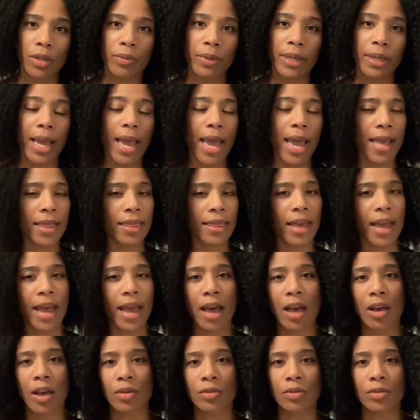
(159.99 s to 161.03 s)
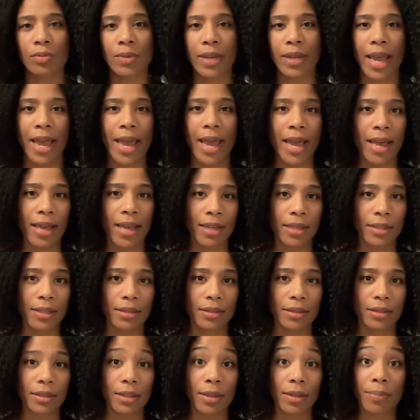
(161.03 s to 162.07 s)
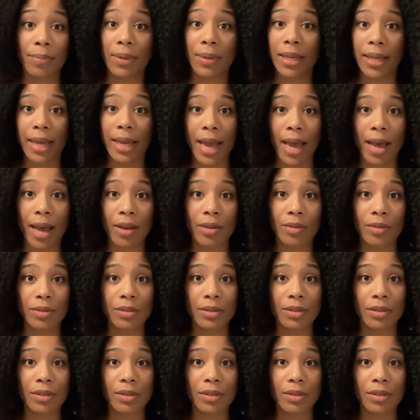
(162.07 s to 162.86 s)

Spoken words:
We had the house, we had the big house,